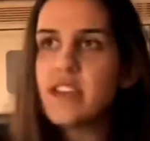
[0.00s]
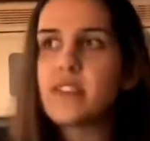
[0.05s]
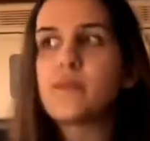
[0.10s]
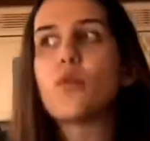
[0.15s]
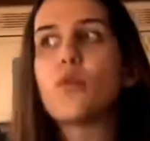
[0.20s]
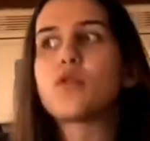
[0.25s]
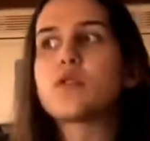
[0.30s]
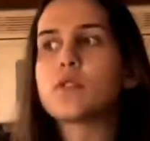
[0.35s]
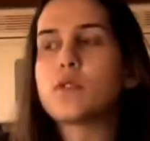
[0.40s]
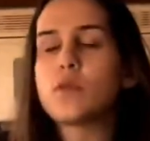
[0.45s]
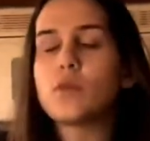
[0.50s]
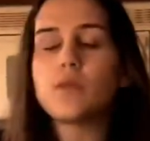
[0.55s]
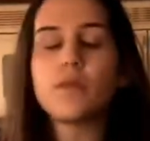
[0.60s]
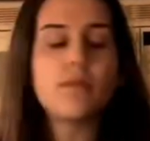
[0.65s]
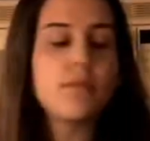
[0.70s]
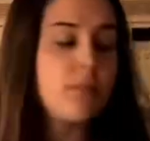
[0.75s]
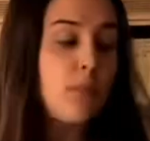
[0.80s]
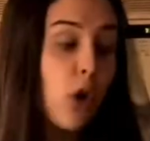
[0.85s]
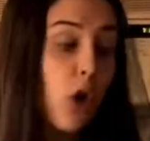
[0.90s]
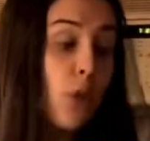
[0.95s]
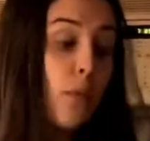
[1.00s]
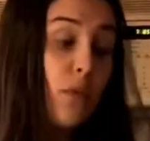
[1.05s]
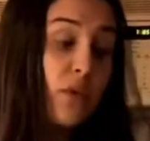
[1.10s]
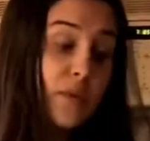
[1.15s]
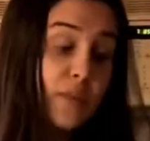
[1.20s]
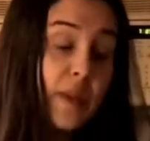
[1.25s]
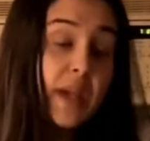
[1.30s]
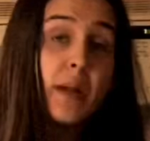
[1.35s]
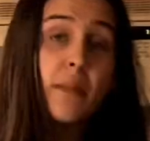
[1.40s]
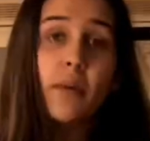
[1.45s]
most
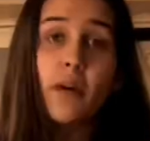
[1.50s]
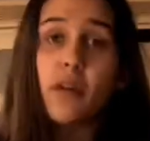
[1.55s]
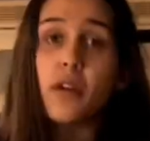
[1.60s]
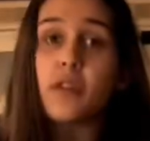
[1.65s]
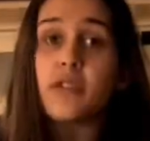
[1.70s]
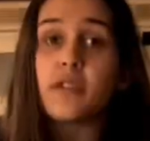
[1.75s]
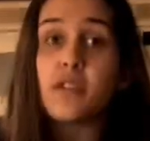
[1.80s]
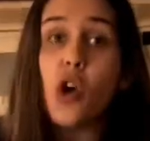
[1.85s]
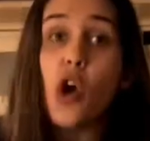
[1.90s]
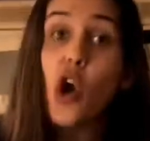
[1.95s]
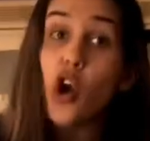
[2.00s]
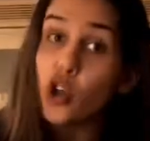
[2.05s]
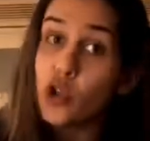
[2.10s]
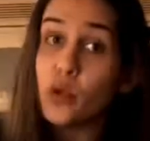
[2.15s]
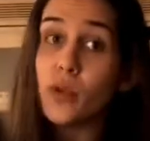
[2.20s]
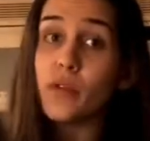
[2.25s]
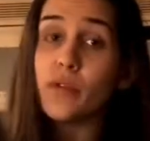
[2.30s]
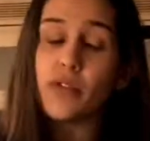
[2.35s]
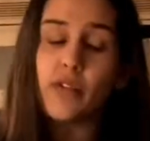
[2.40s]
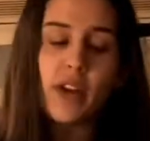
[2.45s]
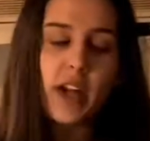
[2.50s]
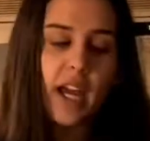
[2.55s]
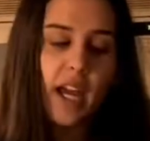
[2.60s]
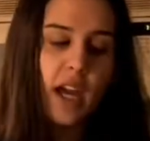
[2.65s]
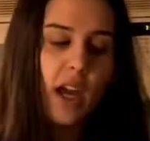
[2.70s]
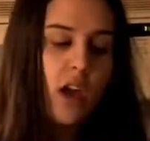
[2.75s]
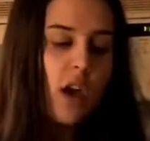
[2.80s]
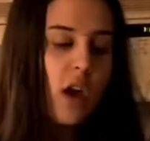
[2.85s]
peanut butters are gluten-free,